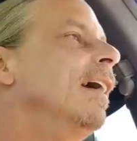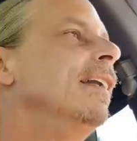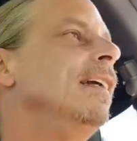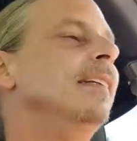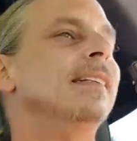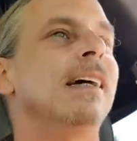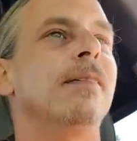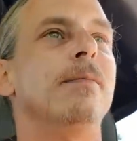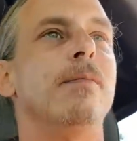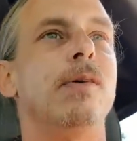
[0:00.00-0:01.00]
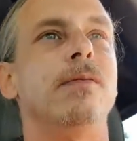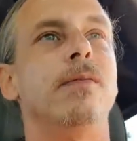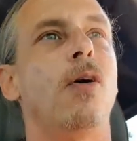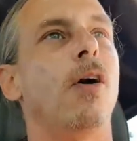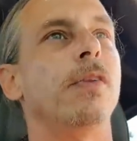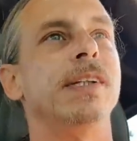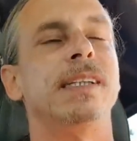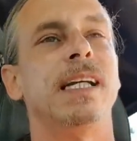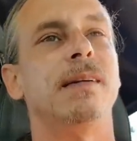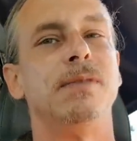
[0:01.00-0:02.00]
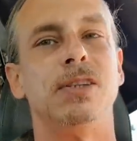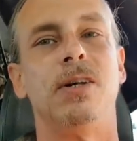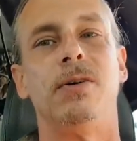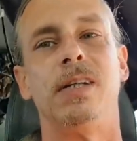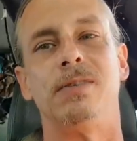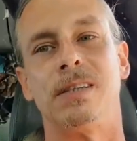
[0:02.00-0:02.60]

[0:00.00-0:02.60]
And he'd tell them all the same joke.